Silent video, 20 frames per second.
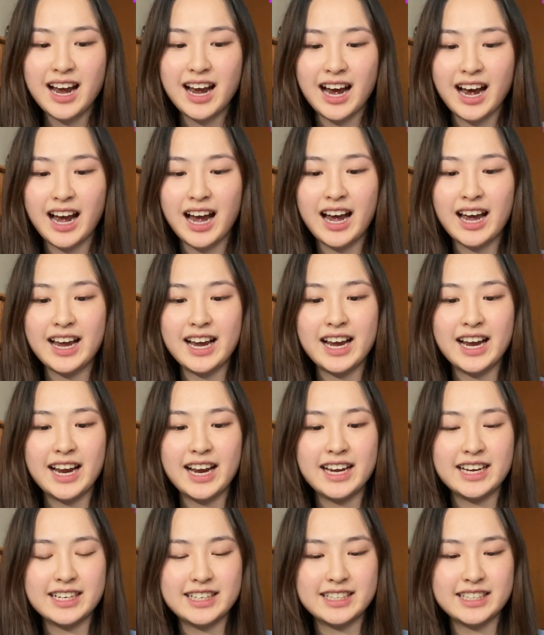
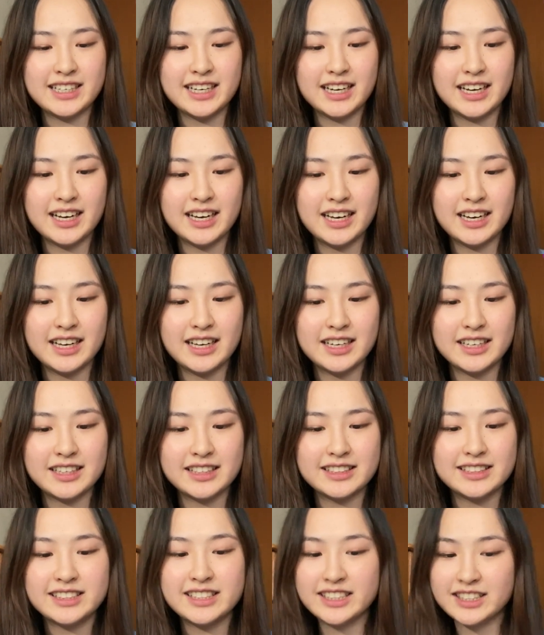I
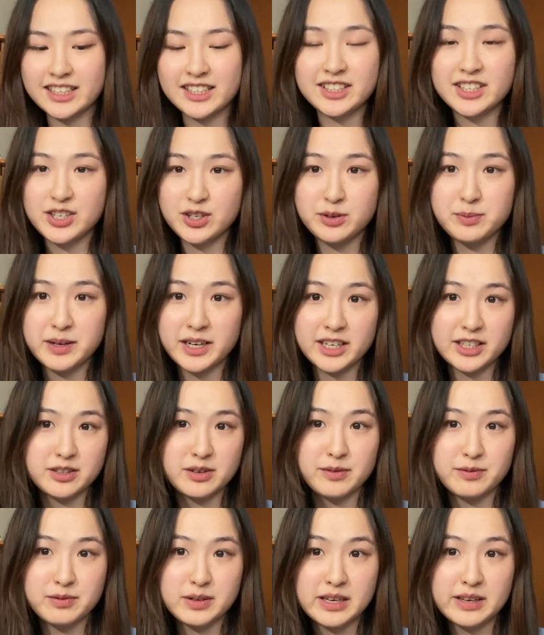uh, did continue to be,
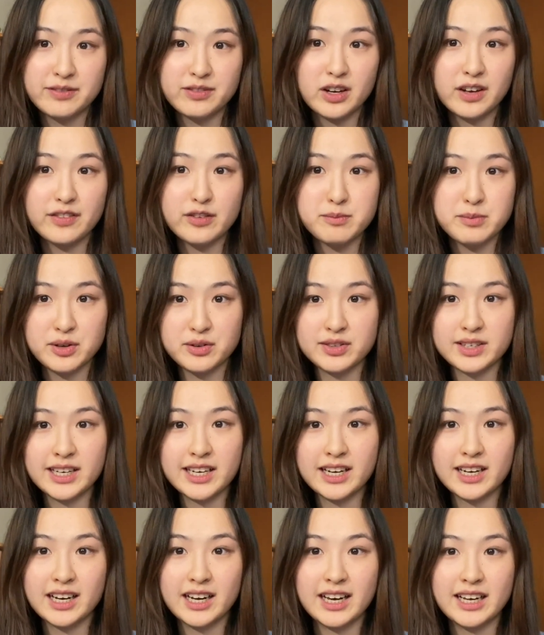be, involved in
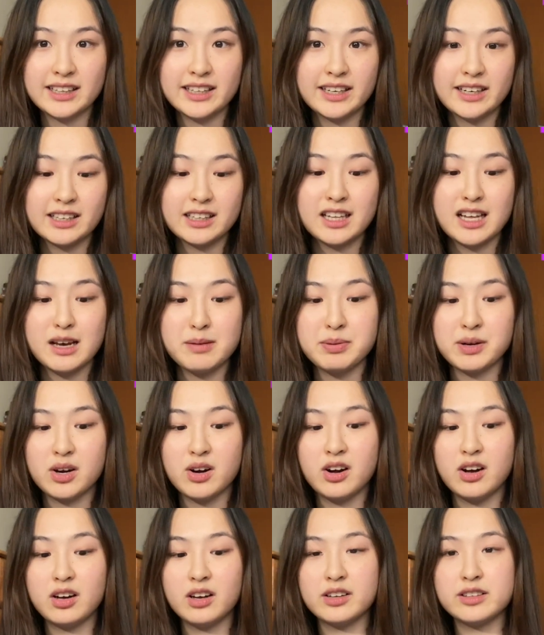music. I led a club
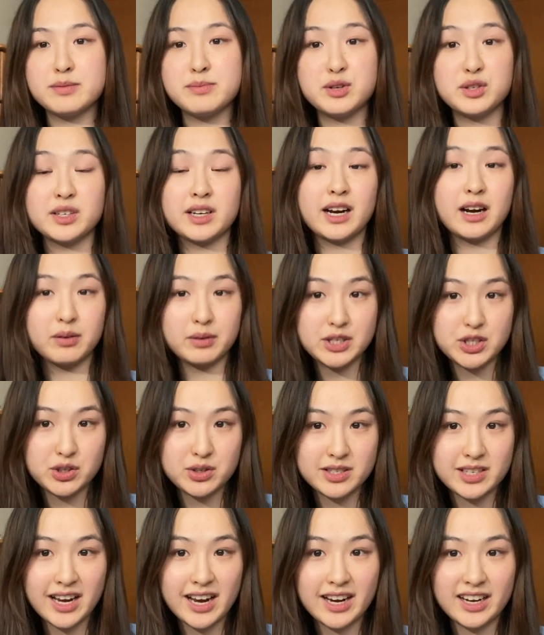called Music Outreach
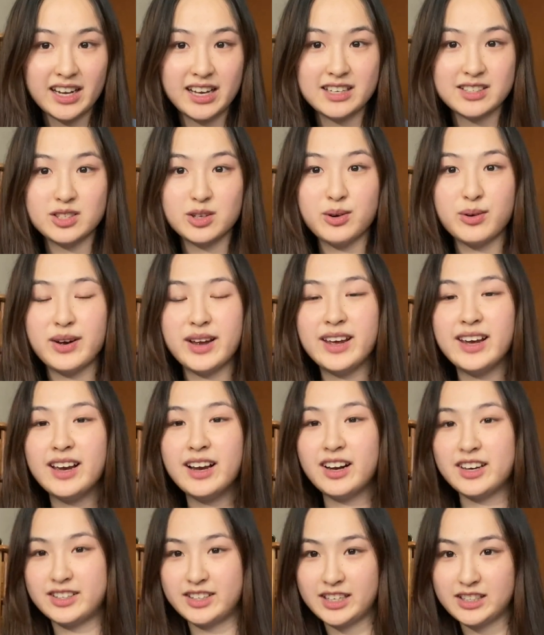Society, so I
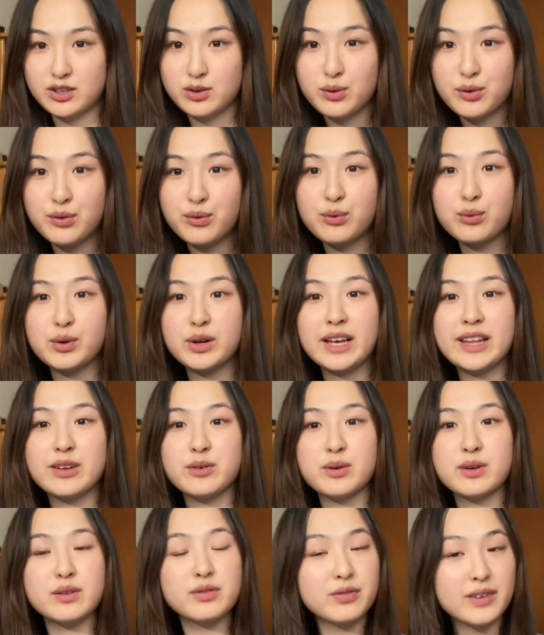got to get to together
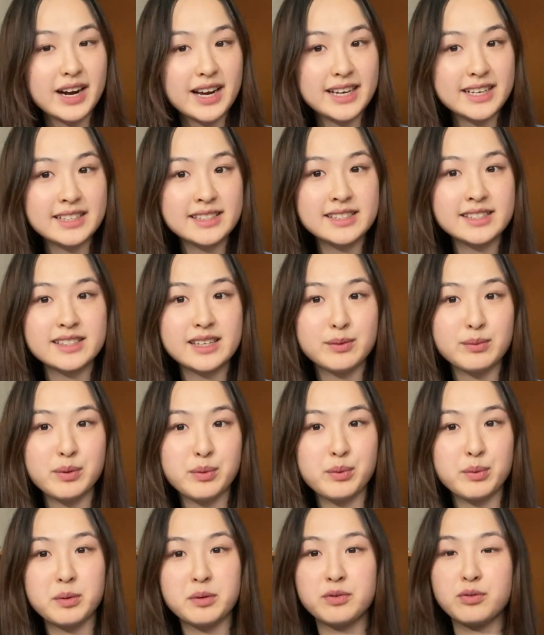with friends and we
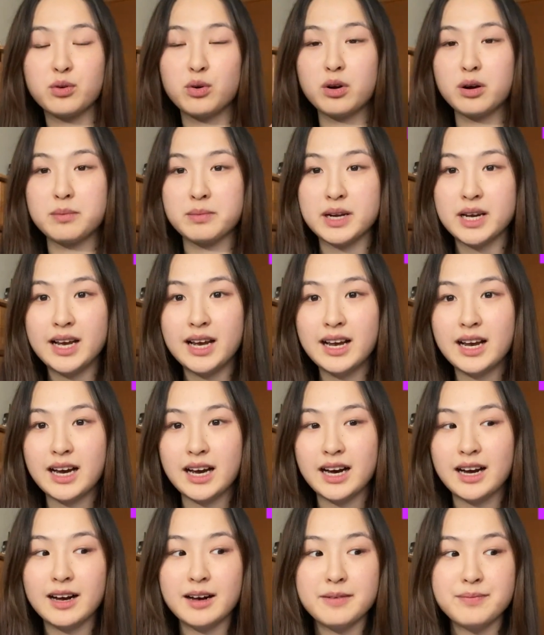would perform.
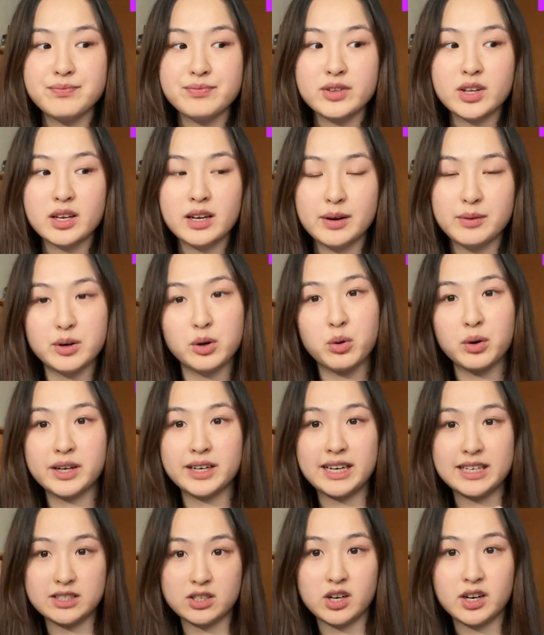Um, I would
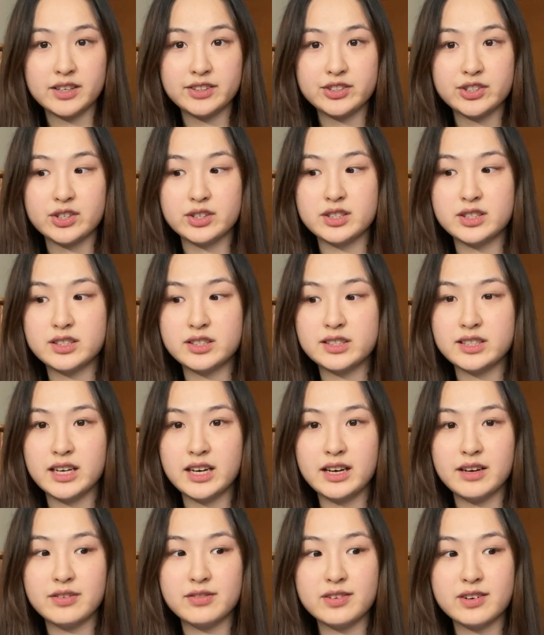organize concerts
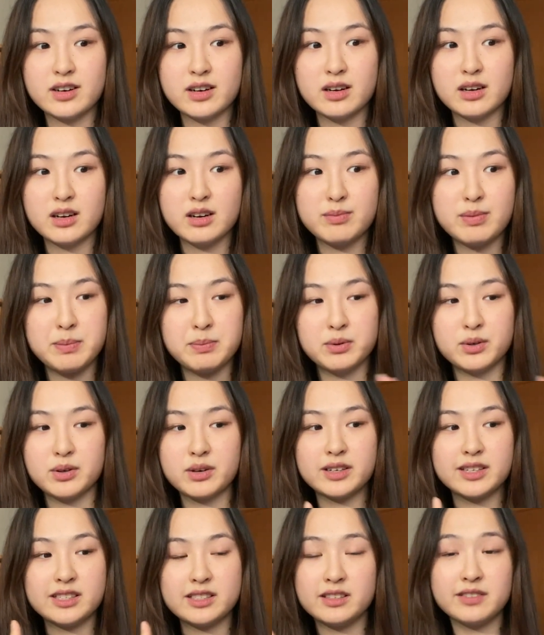uh, for people who are
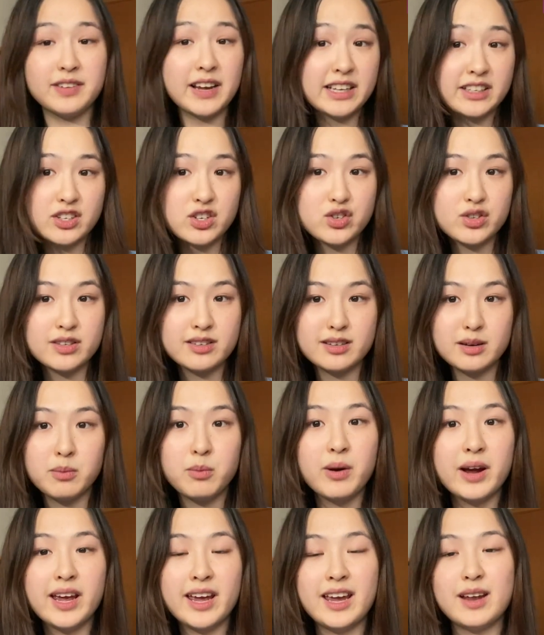disadvantaged in some
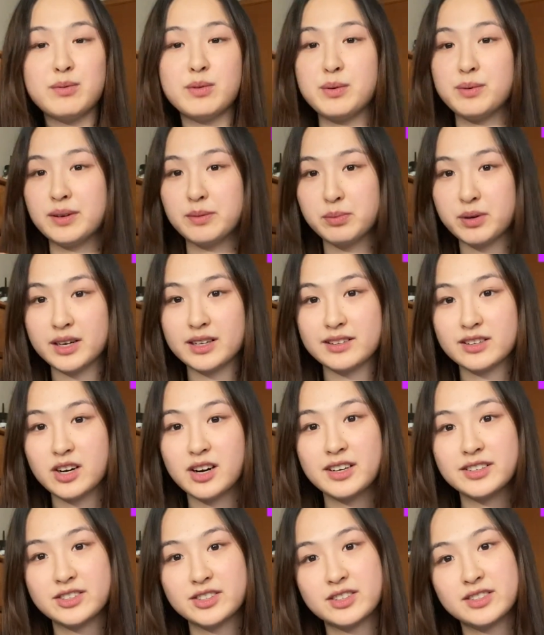way, and we would put on
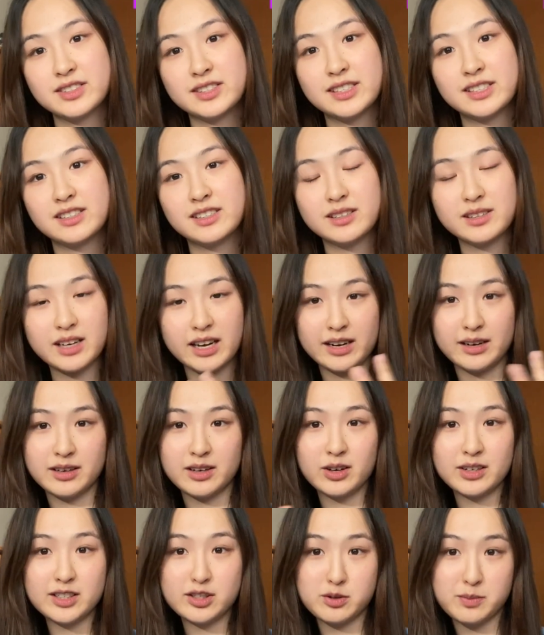concerts and kind of
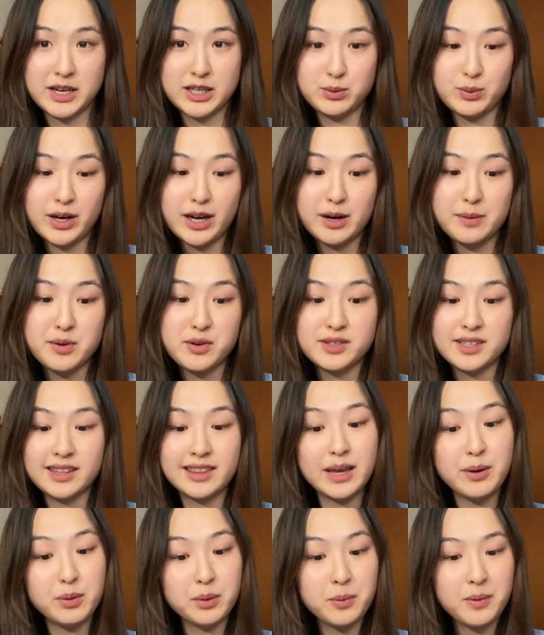customize what kind of music
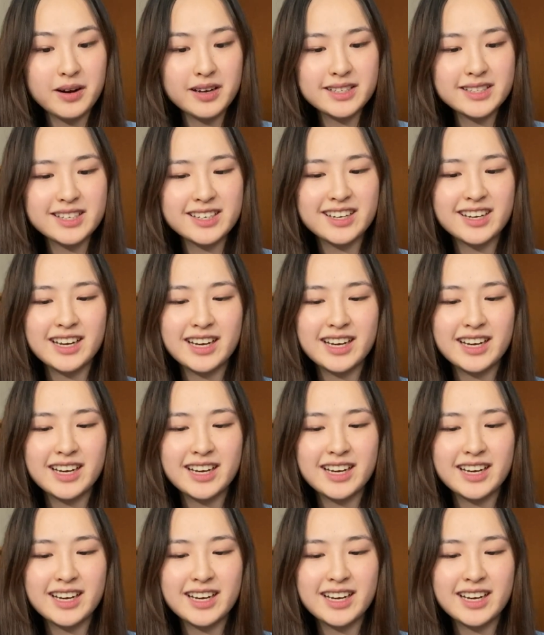they would want.